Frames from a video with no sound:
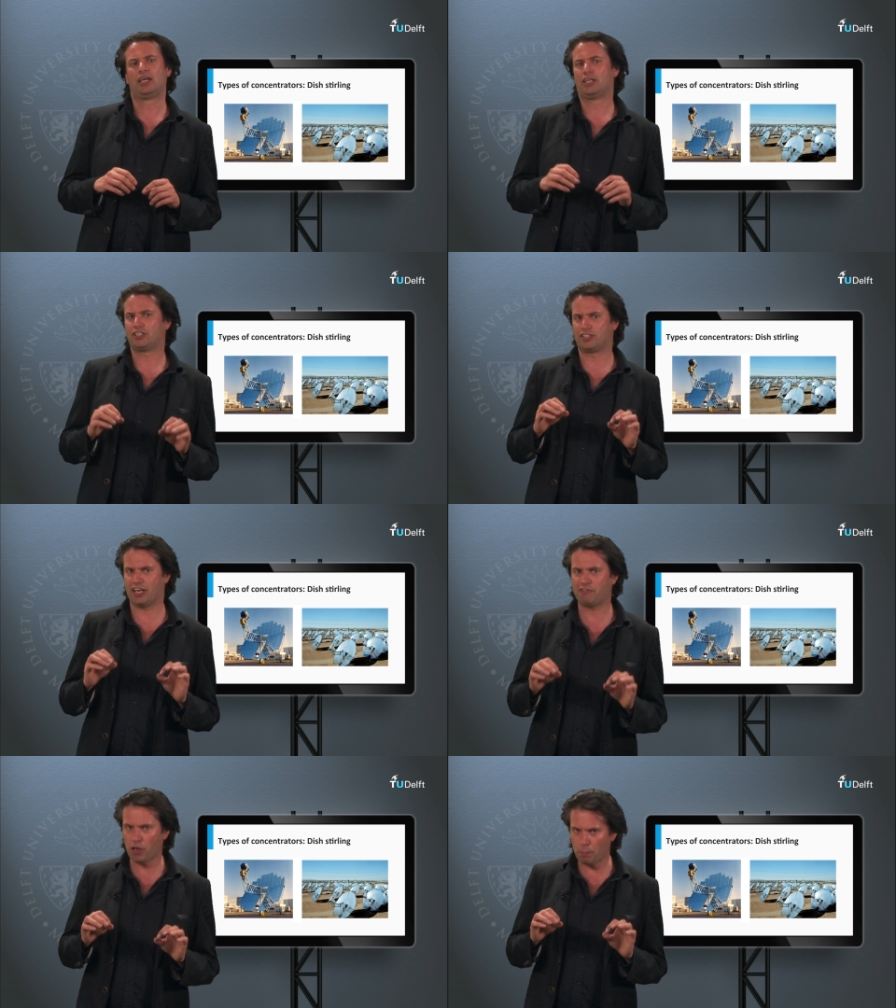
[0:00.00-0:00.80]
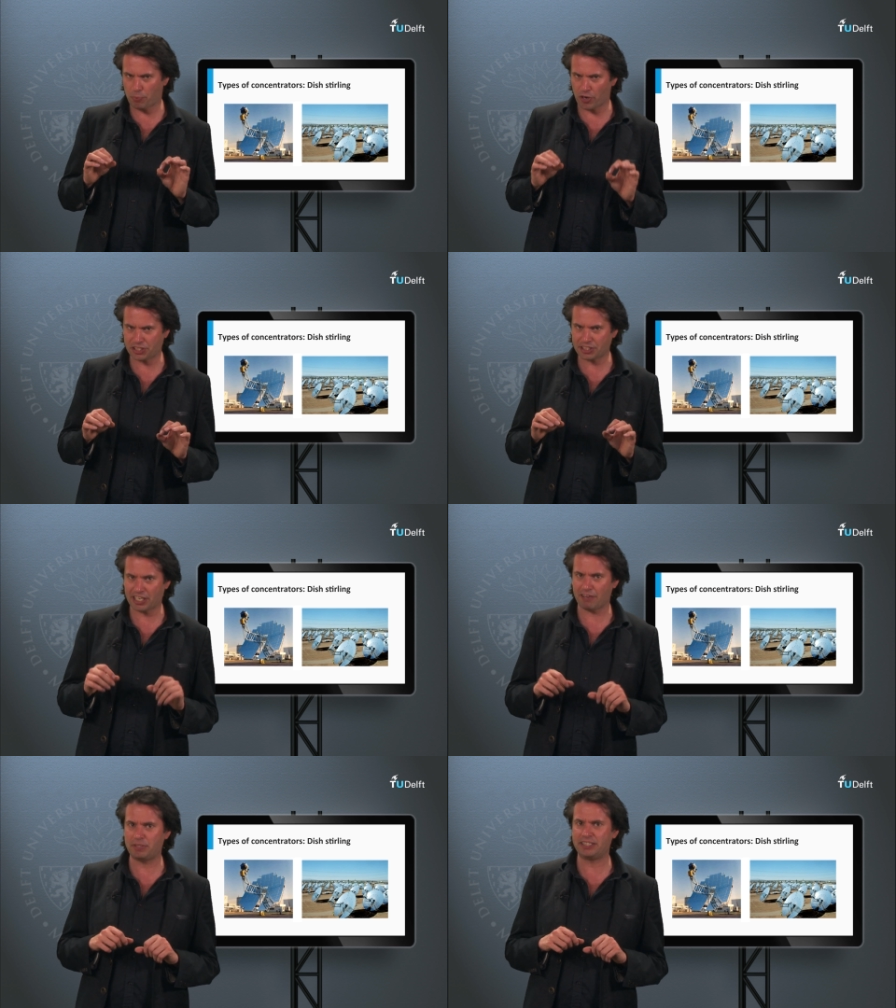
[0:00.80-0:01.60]
Several projects
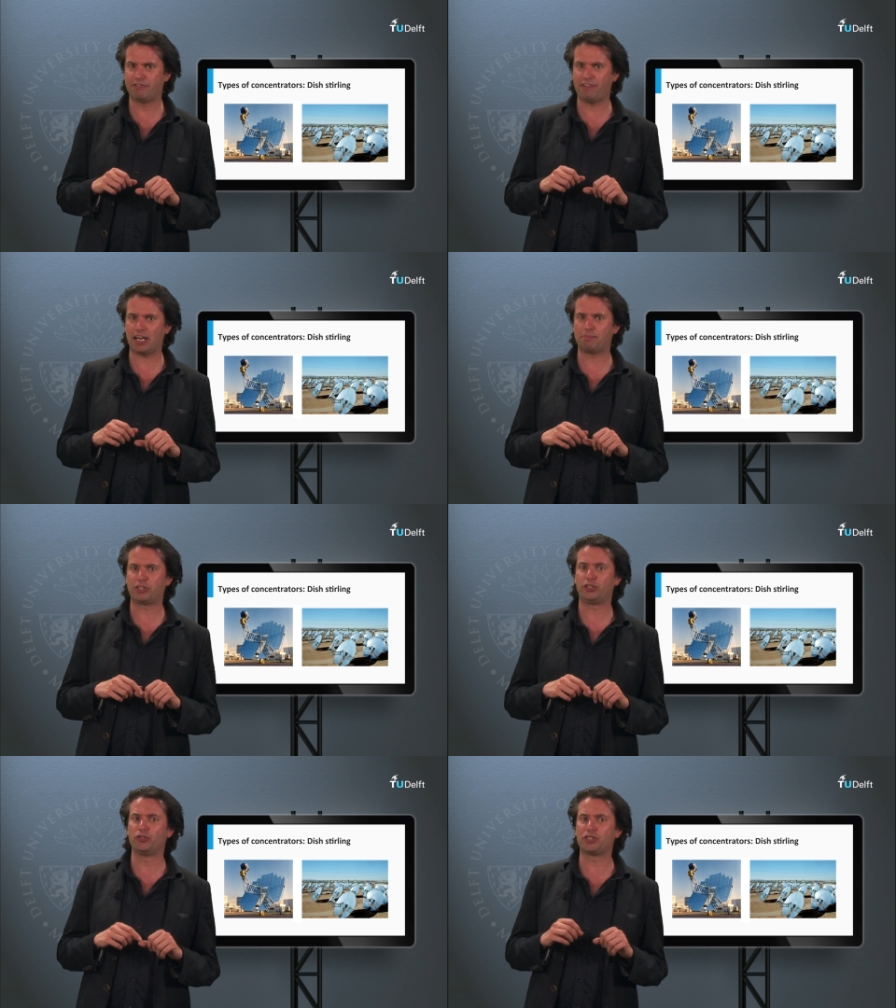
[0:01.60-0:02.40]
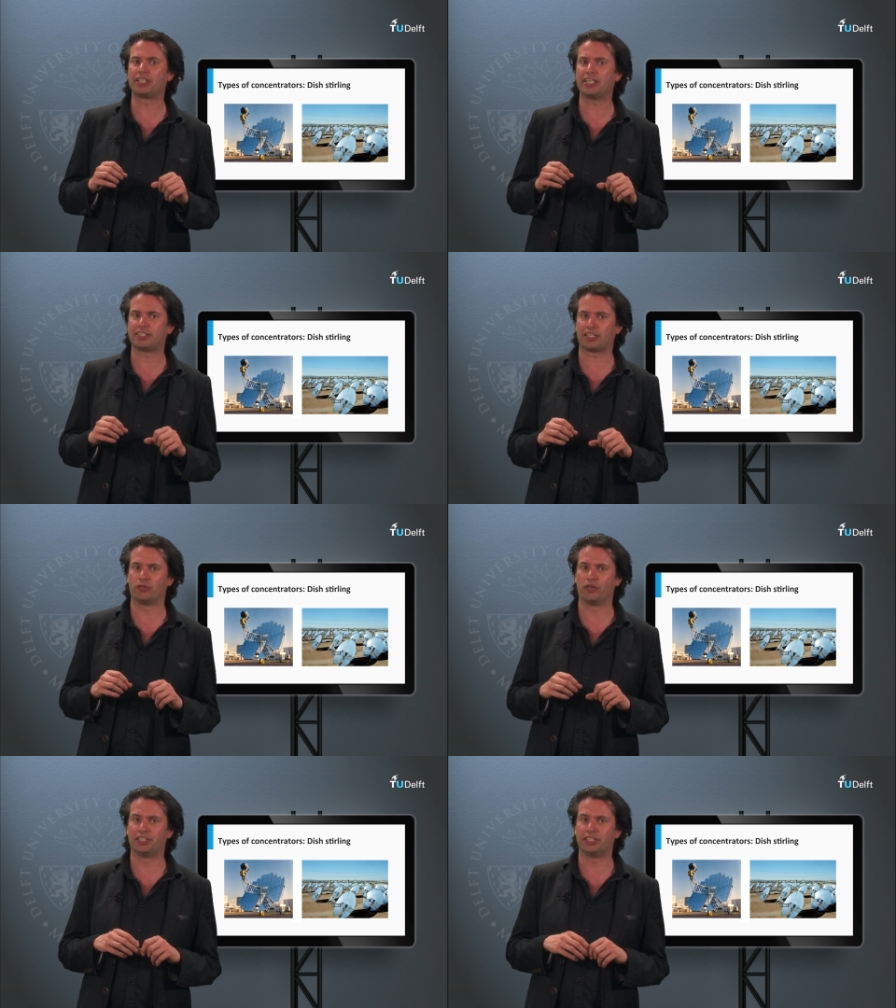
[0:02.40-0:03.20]
have been developed using this
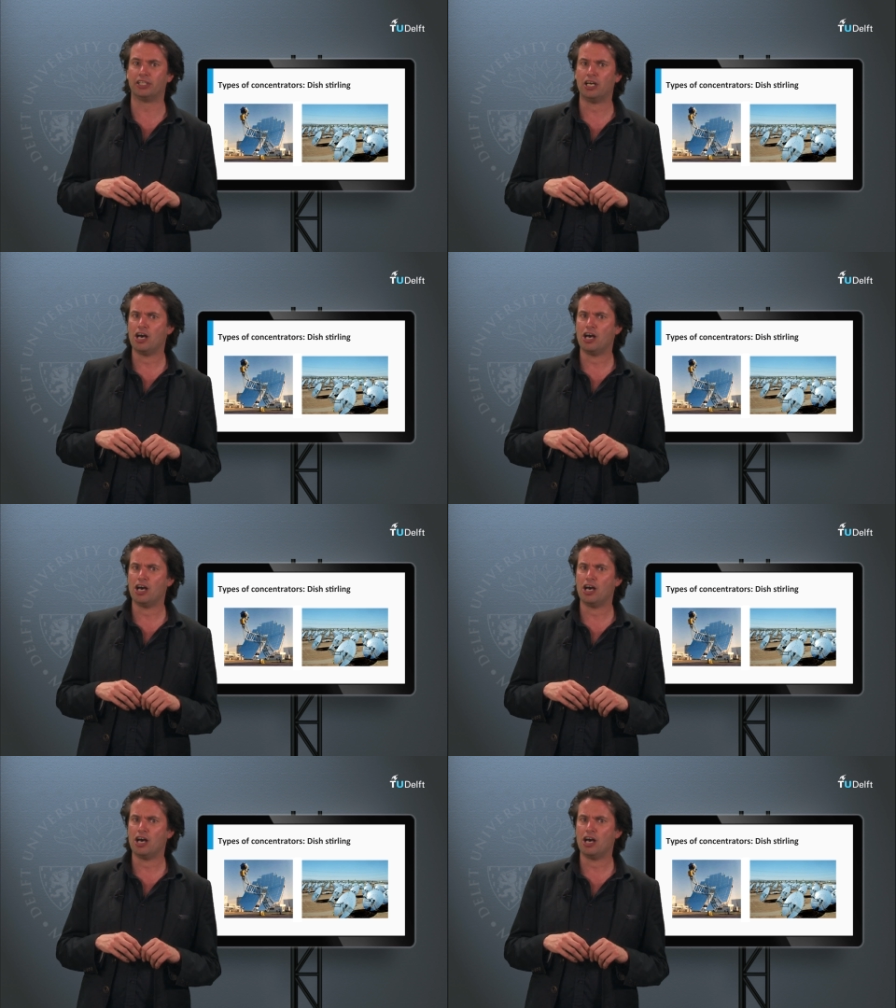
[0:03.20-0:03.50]
technology,